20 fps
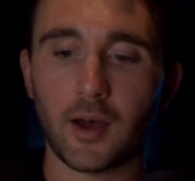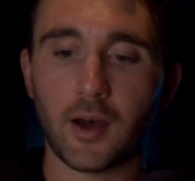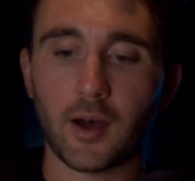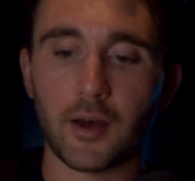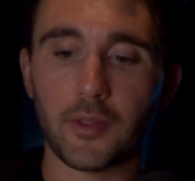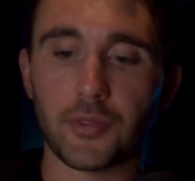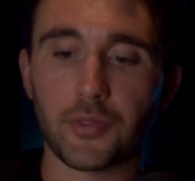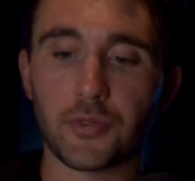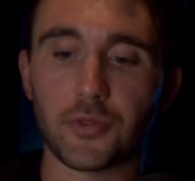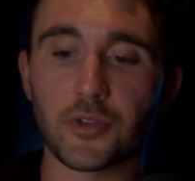
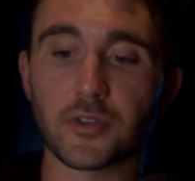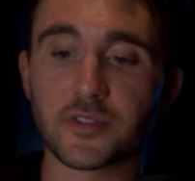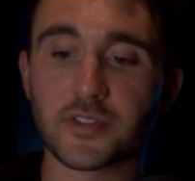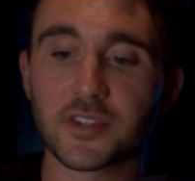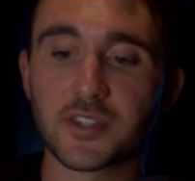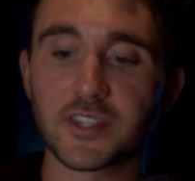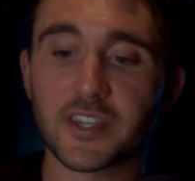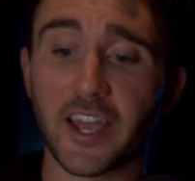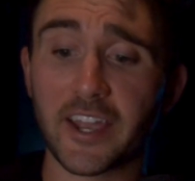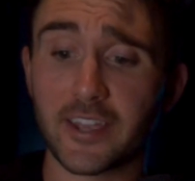The
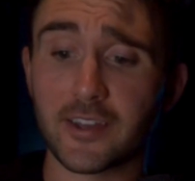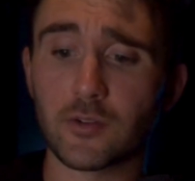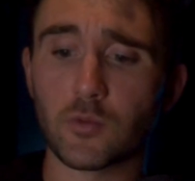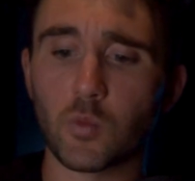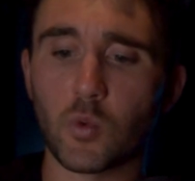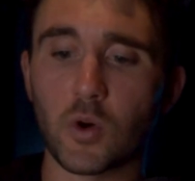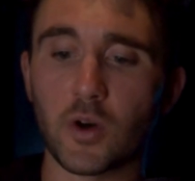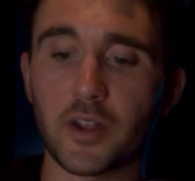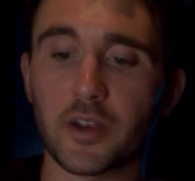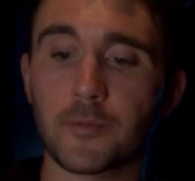
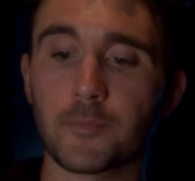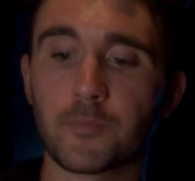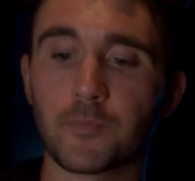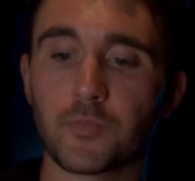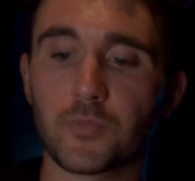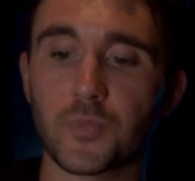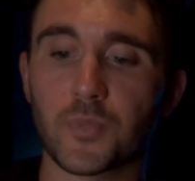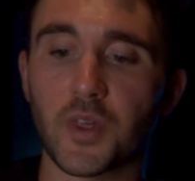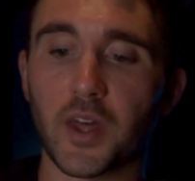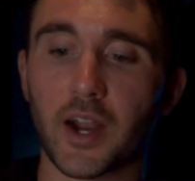second one
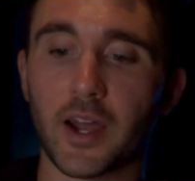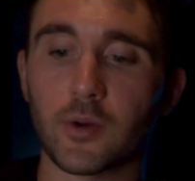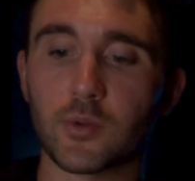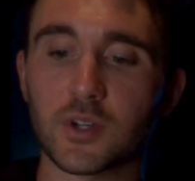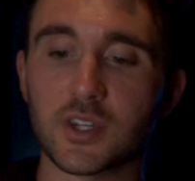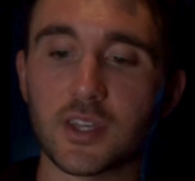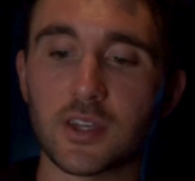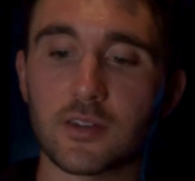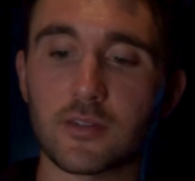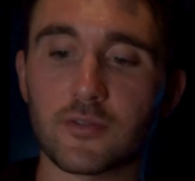that I
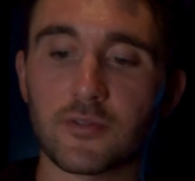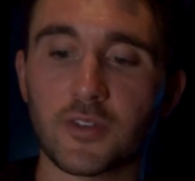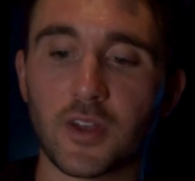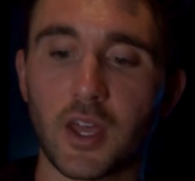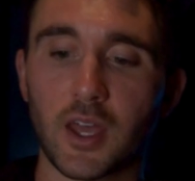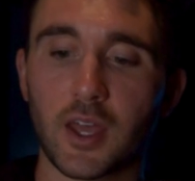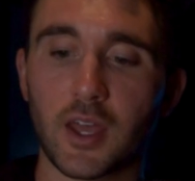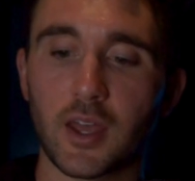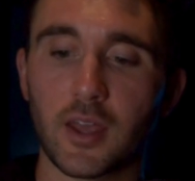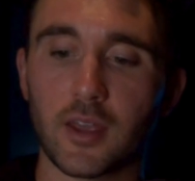would give